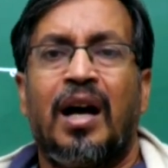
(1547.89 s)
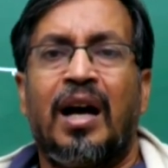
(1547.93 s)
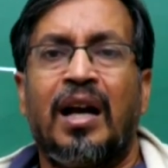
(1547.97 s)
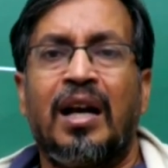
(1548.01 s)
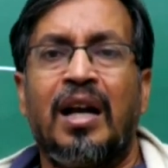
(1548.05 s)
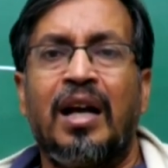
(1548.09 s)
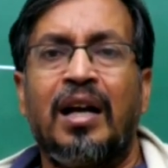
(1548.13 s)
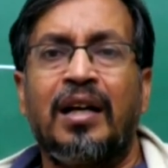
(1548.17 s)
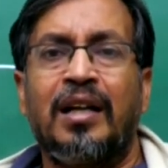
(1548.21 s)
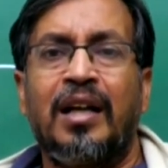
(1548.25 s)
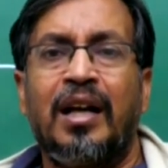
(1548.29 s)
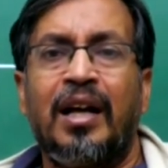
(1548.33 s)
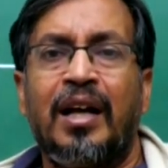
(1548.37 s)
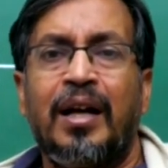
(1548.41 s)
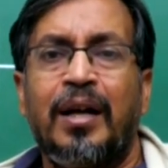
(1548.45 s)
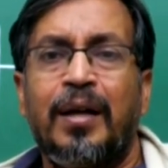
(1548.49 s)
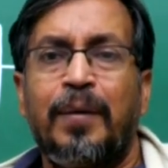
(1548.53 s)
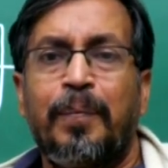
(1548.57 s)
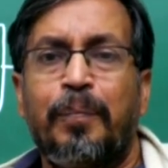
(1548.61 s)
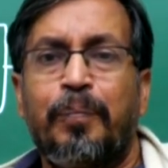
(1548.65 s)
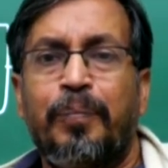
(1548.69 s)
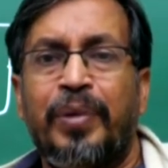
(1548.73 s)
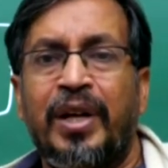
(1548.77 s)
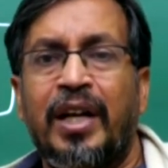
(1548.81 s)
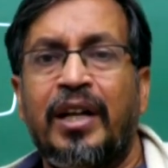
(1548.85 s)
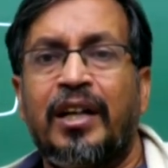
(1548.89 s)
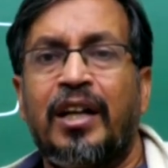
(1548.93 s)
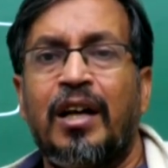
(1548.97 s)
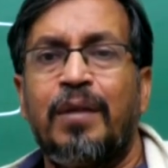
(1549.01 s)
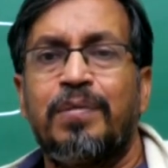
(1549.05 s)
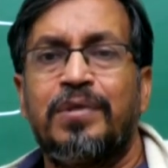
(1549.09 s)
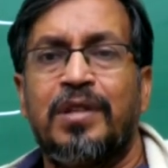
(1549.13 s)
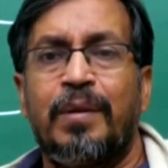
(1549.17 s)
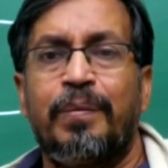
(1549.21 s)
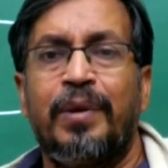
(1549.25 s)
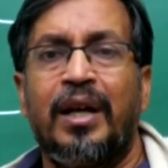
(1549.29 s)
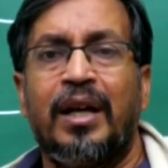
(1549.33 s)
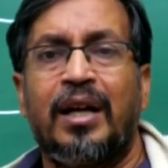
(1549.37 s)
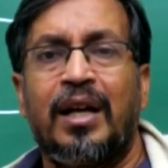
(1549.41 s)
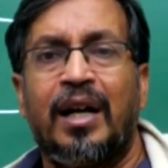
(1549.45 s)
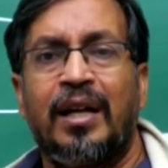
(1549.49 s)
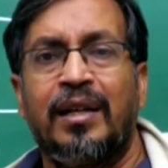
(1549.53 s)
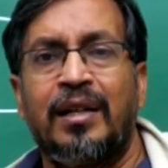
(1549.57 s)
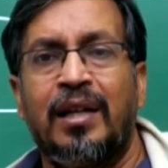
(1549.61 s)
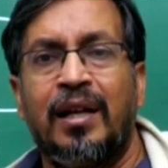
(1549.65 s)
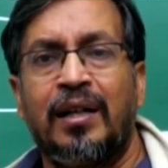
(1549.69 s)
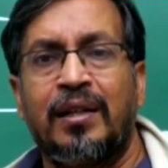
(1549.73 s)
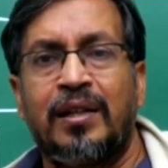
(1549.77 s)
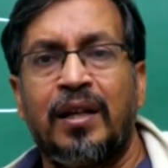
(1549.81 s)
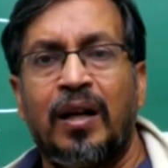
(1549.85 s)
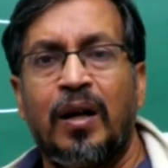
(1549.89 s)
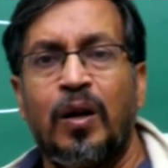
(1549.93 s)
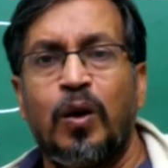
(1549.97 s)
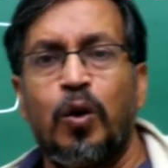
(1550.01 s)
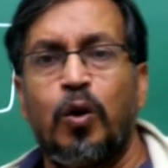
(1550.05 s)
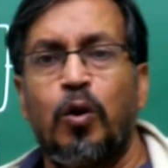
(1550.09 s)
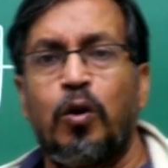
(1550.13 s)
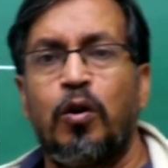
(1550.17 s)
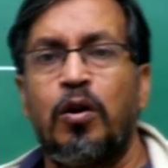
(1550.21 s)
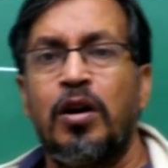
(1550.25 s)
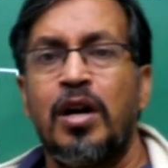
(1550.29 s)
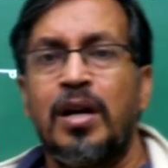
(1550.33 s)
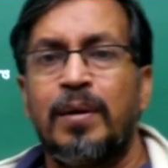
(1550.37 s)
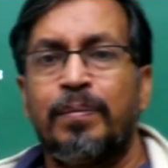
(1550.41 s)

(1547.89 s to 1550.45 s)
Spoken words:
Alage P type semiconductor low